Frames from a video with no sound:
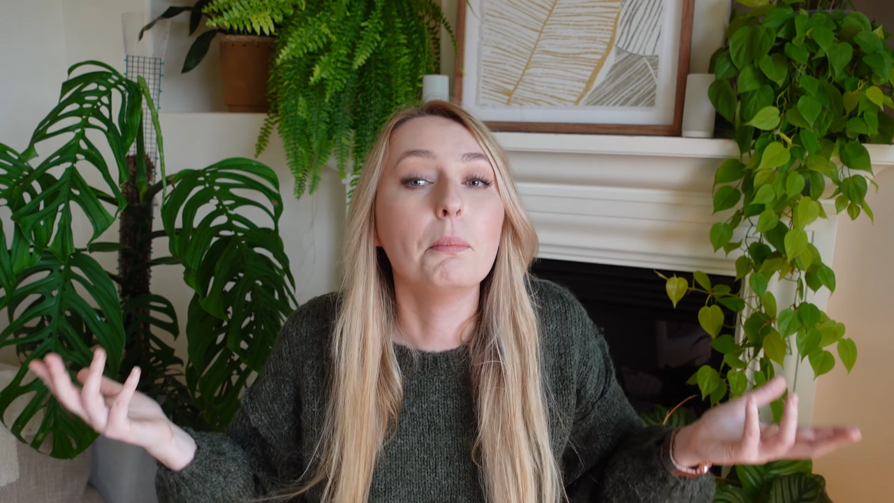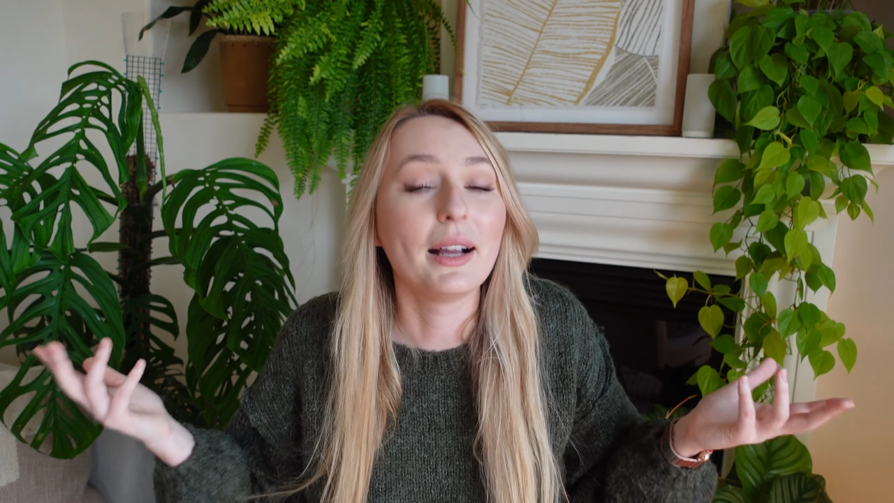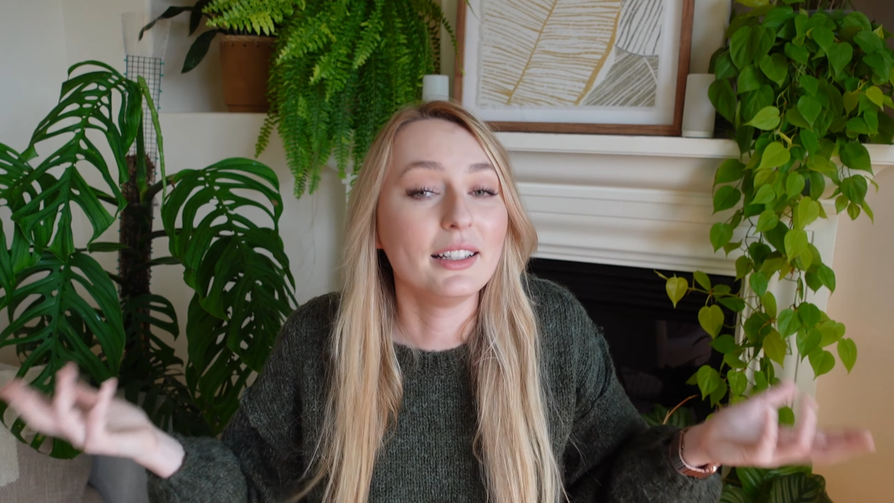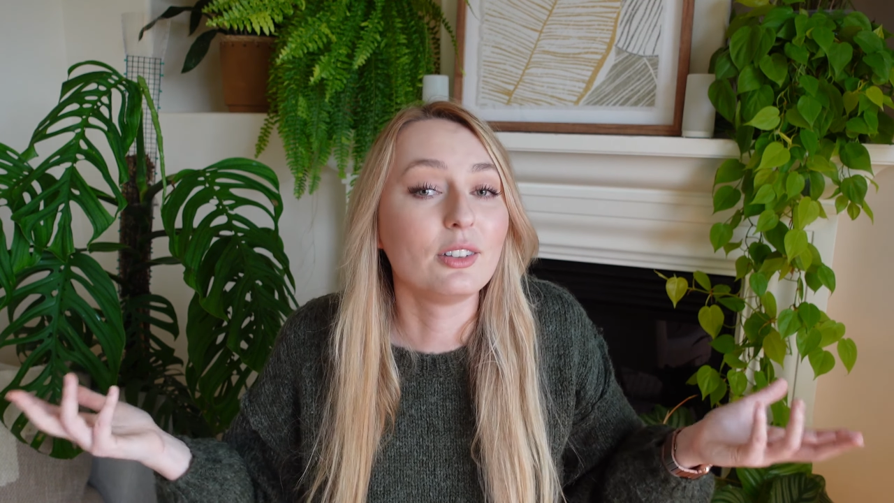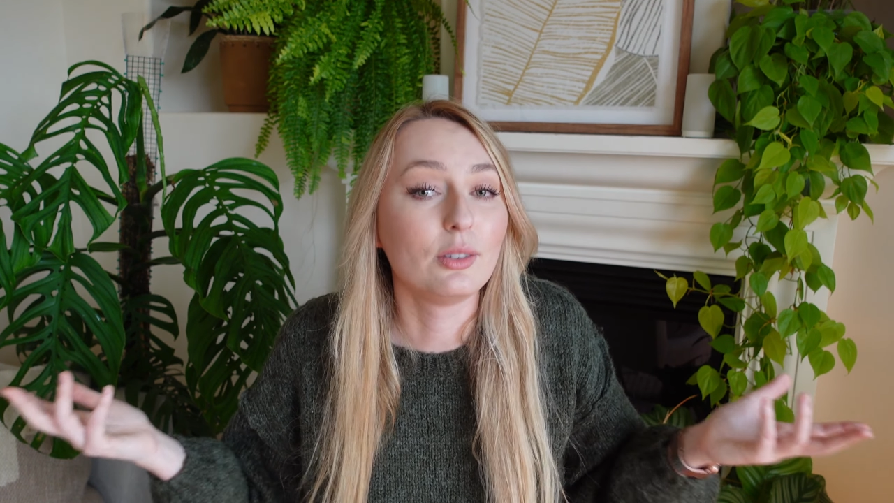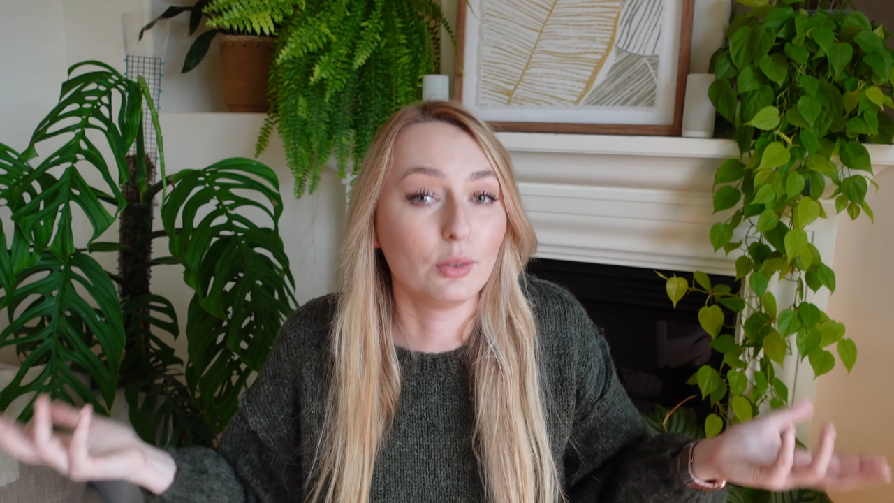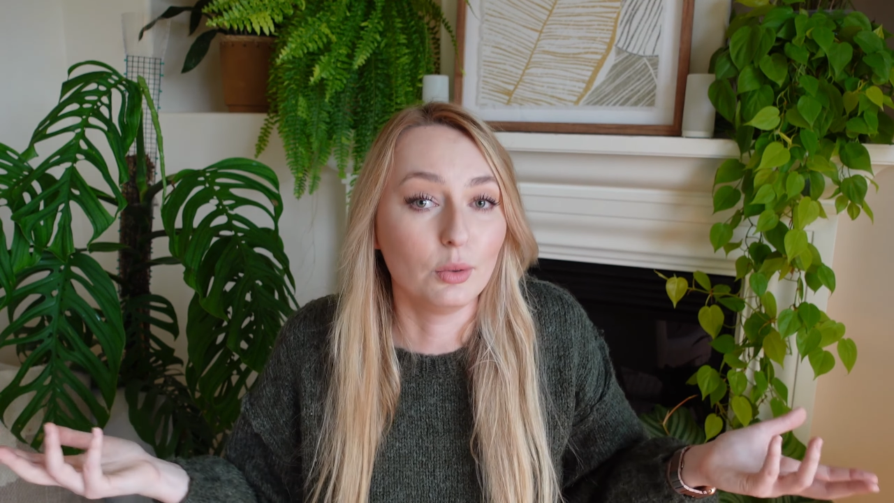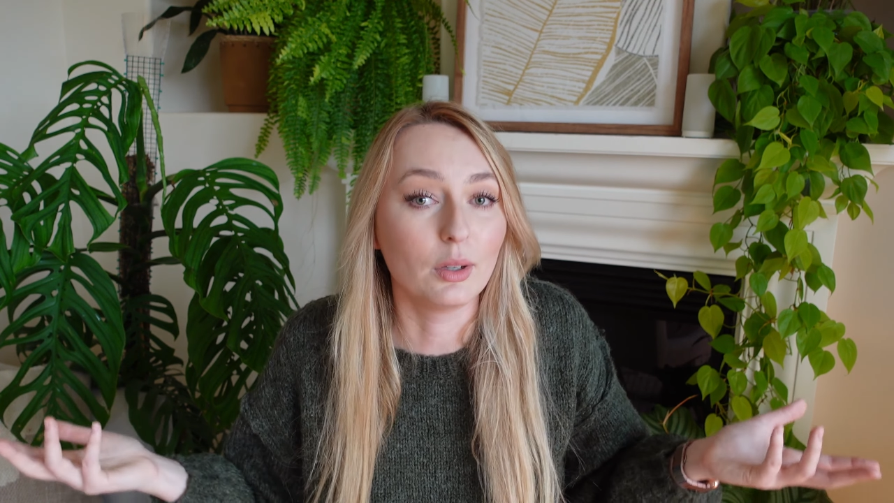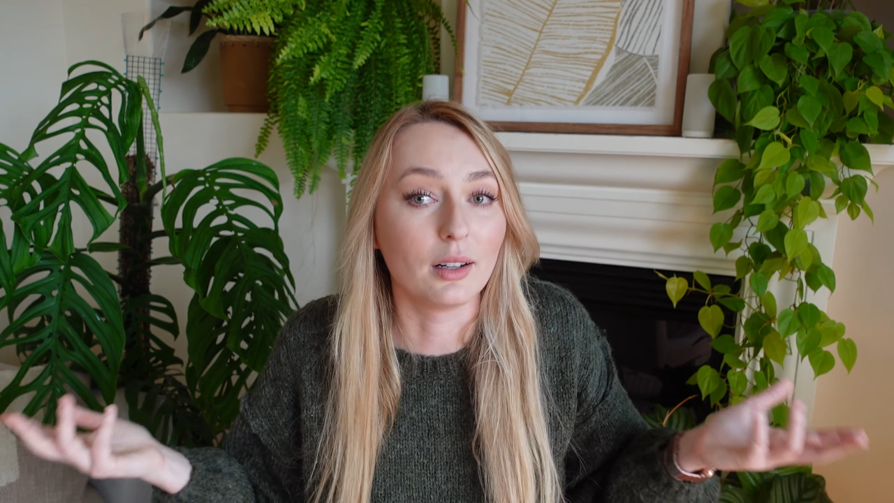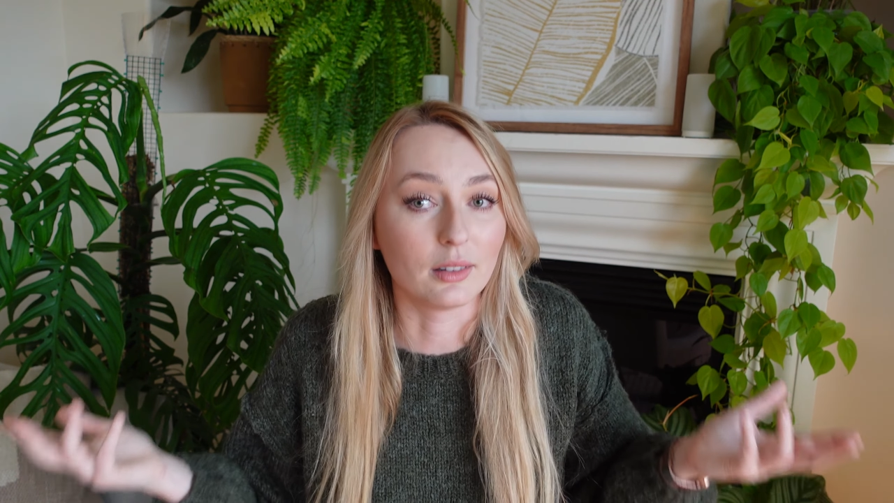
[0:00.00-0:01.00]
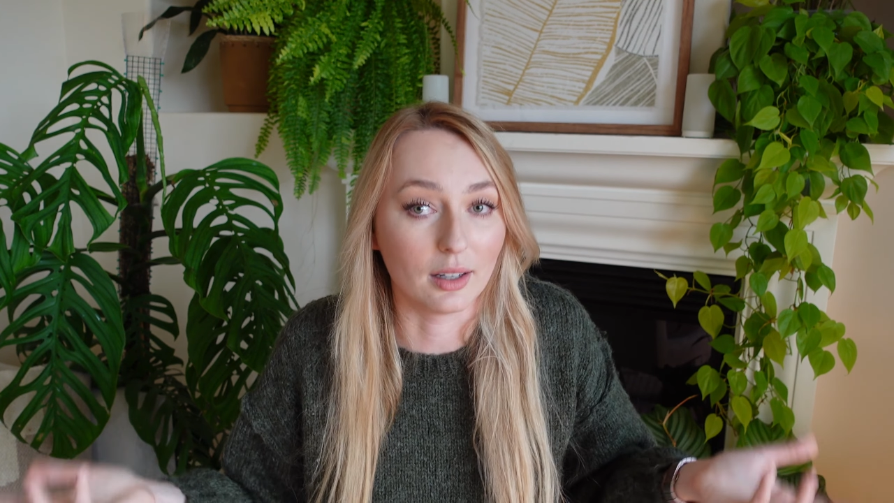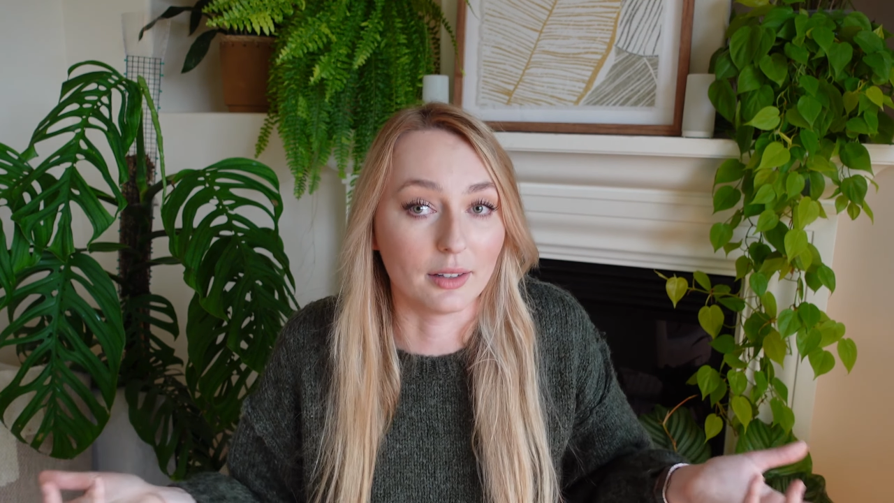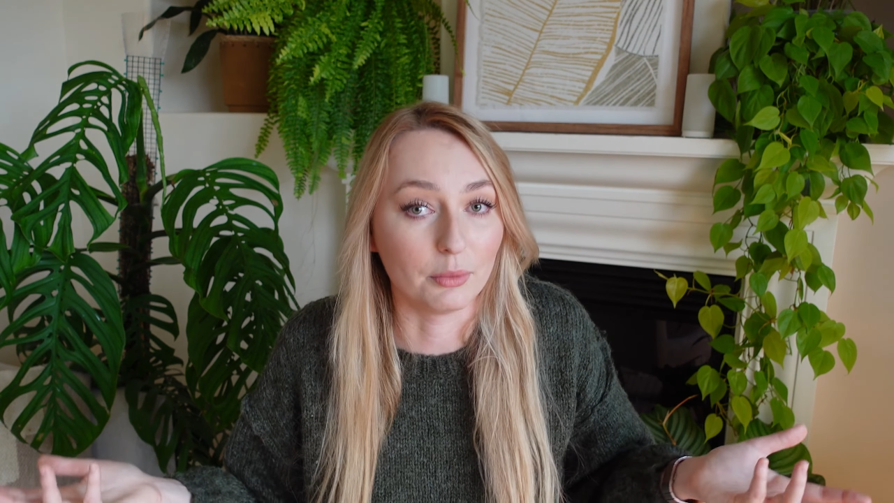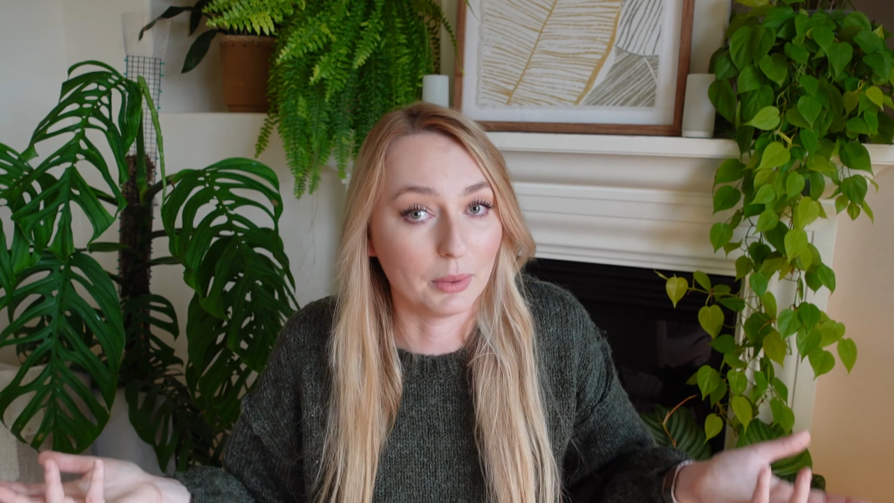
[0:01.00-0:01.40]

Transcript: might suit a lot of